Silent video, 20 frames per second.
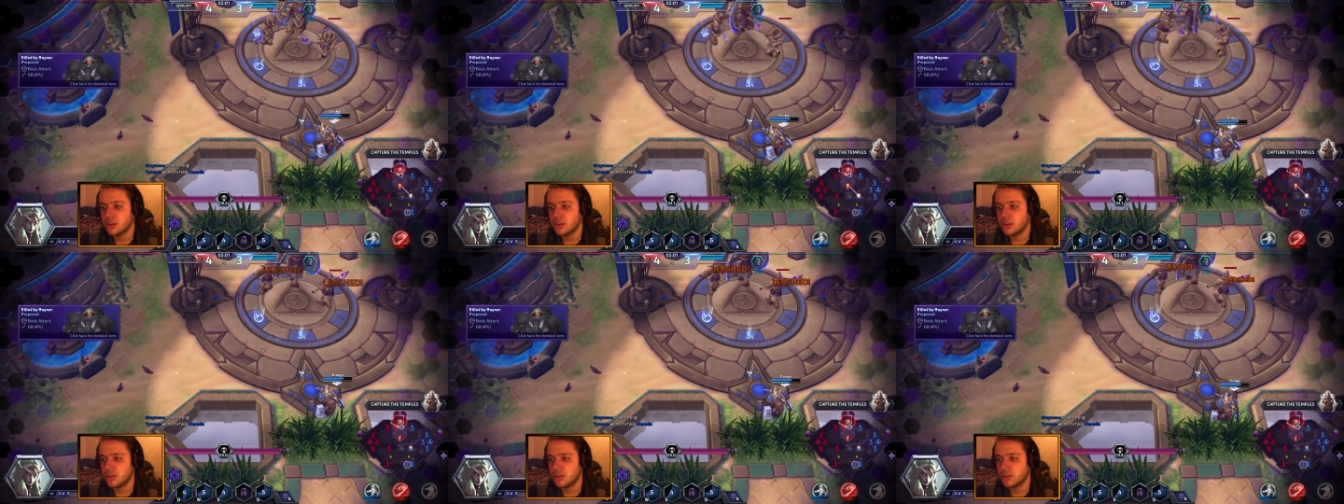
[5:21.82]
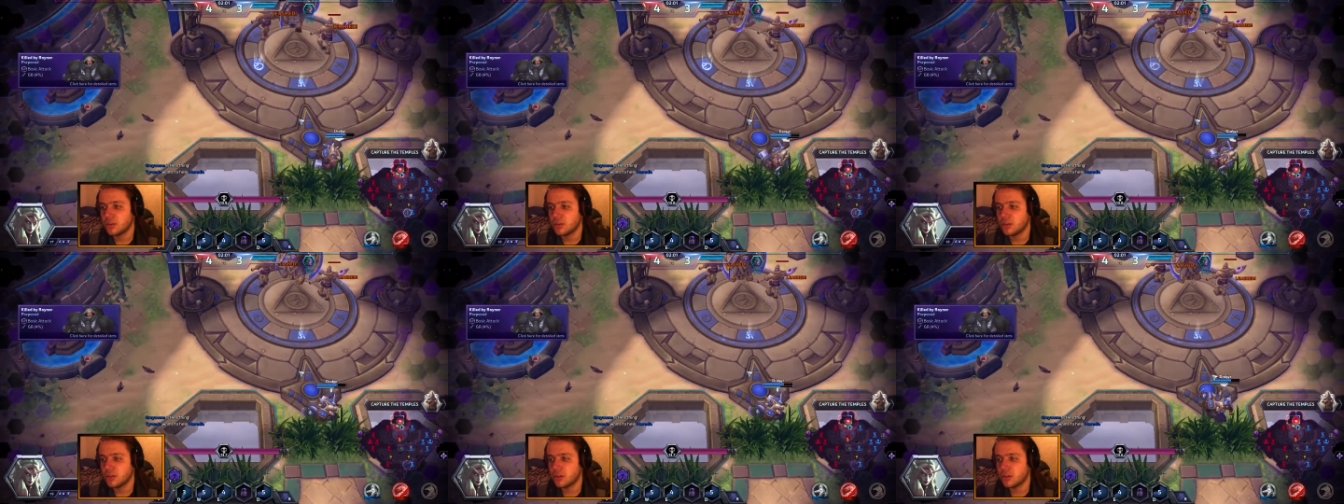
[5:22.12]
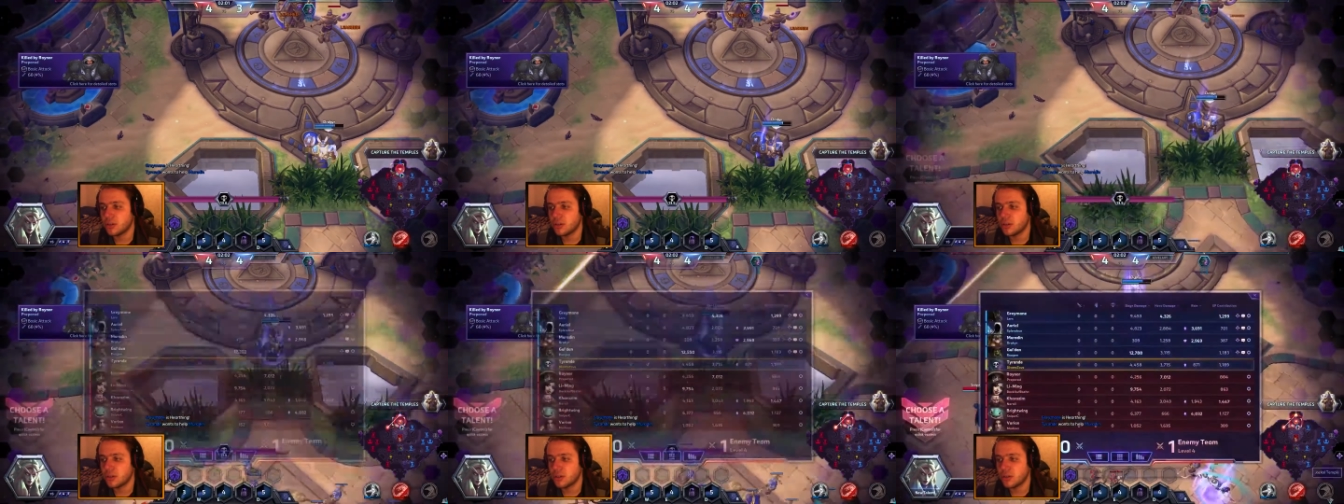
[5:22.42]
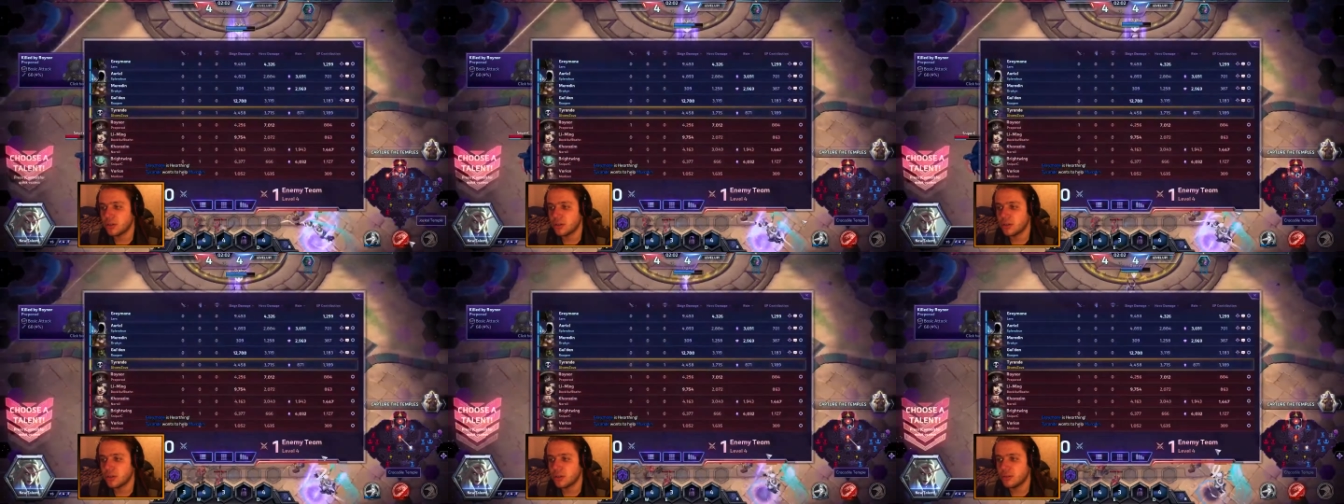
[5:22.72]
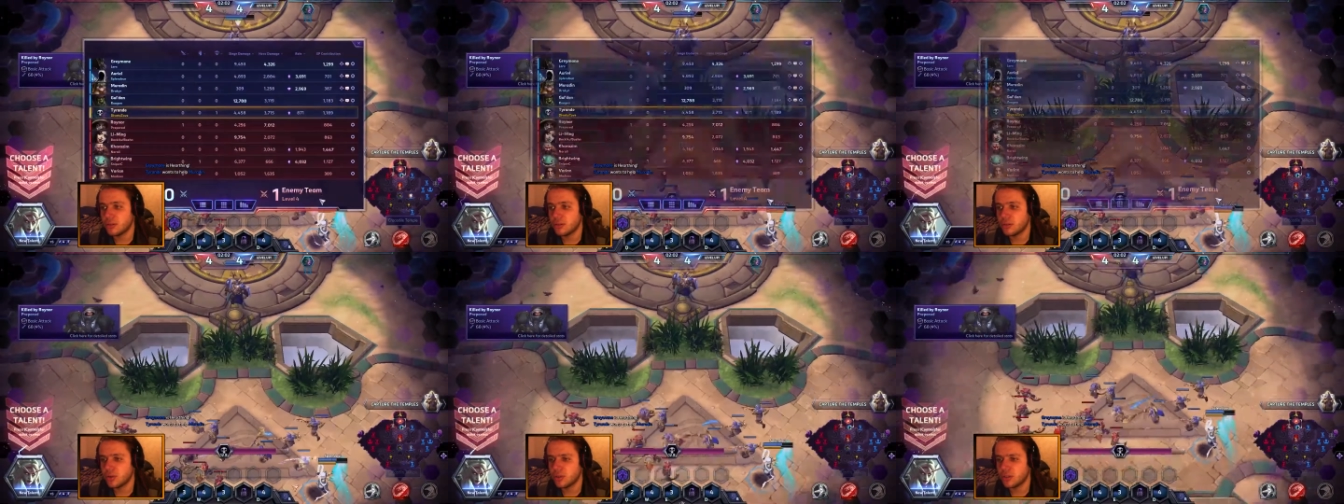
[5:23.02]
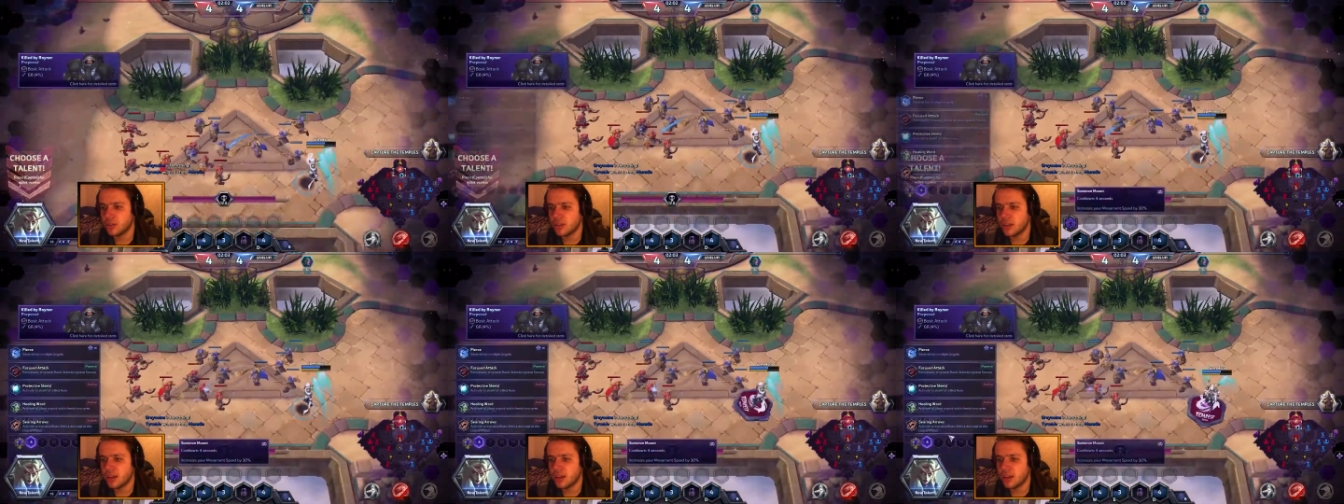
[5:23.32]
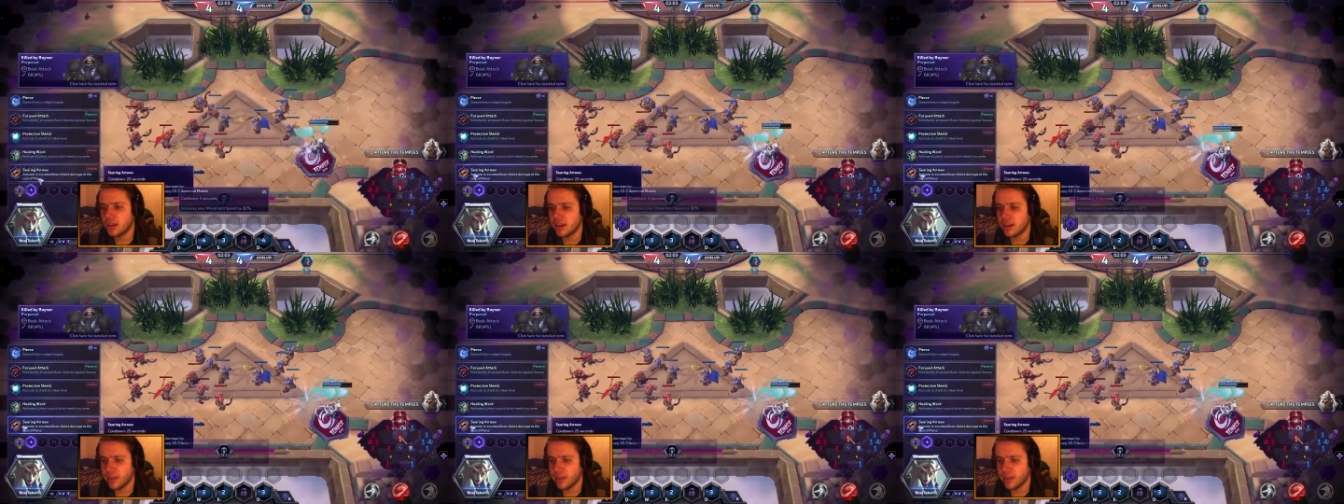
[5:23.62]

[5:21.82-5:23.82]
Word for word: Uh, more than I,